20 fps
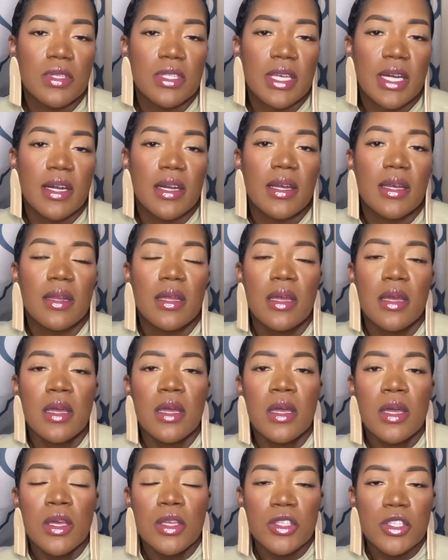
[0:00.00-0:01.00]
side.
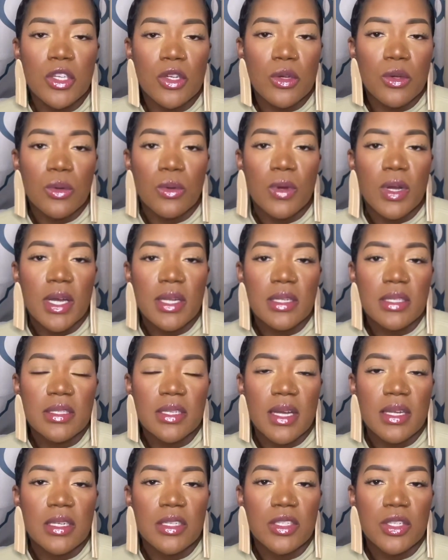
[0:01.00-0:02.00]
So I
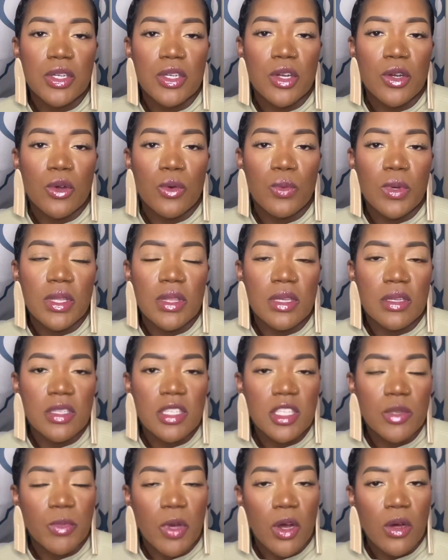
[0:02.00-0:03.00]
decided to go with a
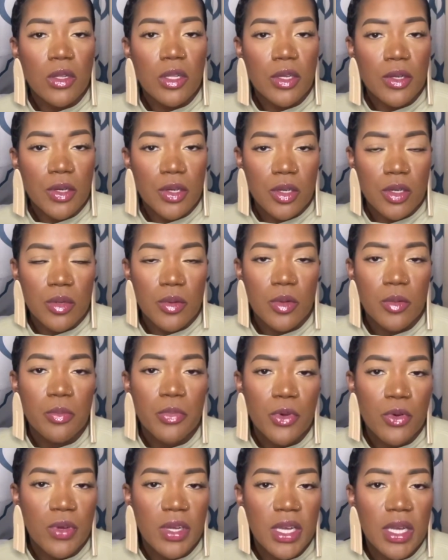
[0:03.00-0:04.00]
smaller
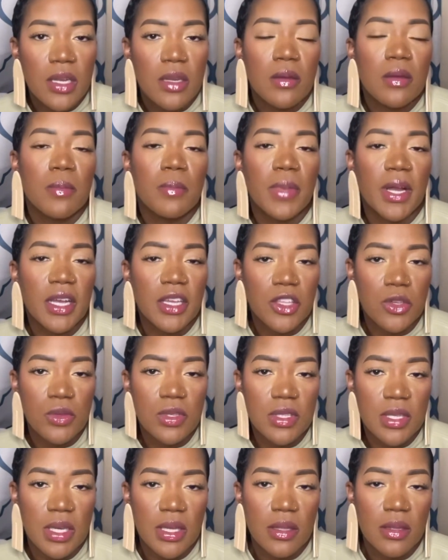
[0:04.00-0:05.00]
print by
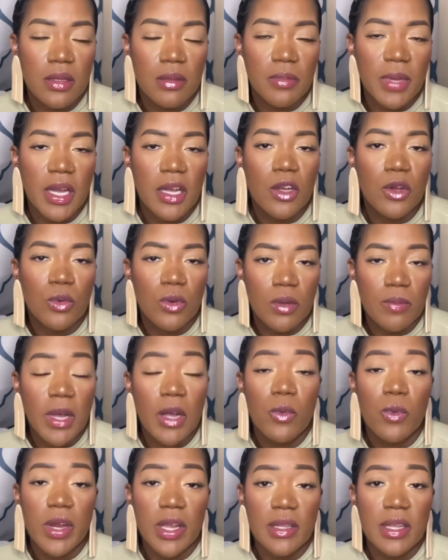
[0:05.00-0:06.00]

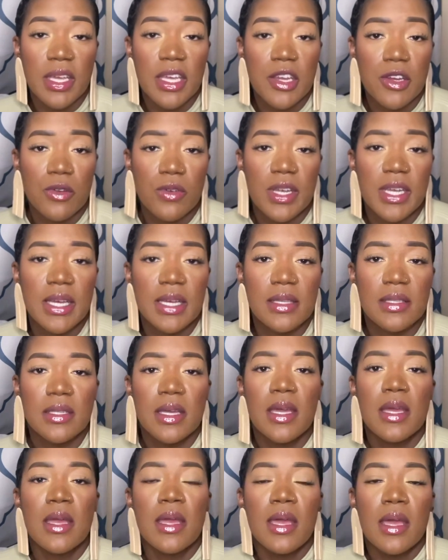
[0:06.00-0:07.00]
wearing the earrings,
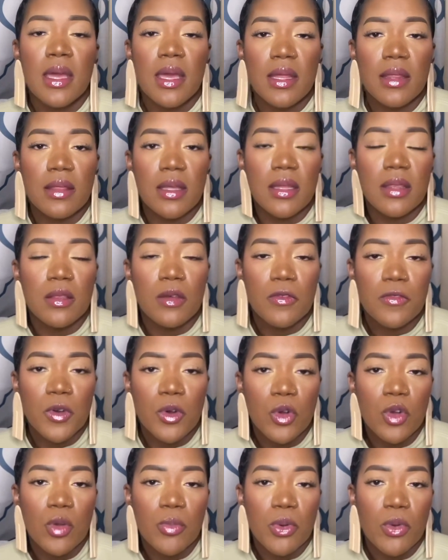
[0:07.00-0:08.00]
and then the
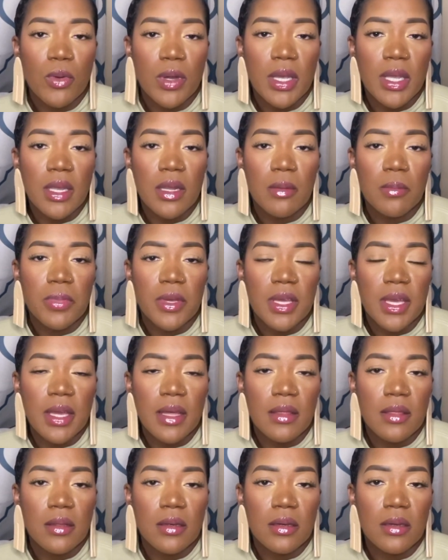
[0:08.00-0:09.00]
focal point
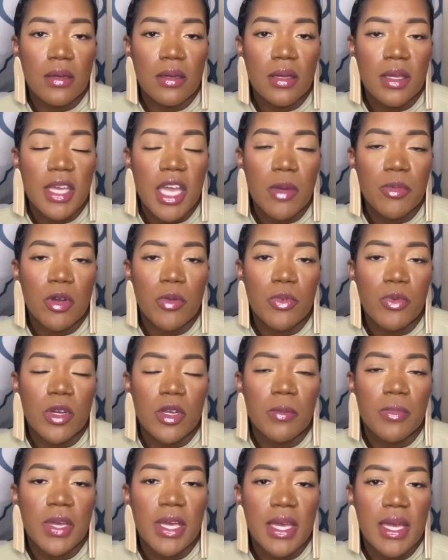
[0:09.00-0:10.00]
being the camel
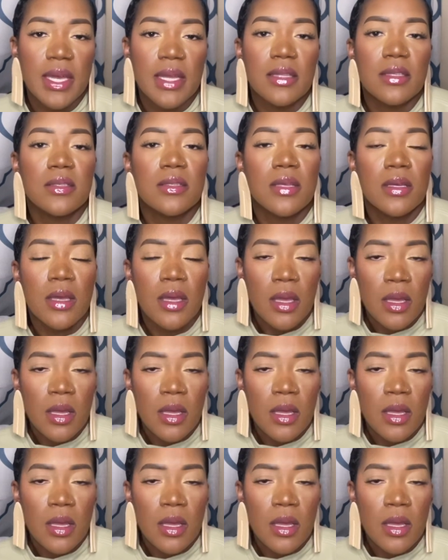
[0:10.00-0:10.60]
print pants,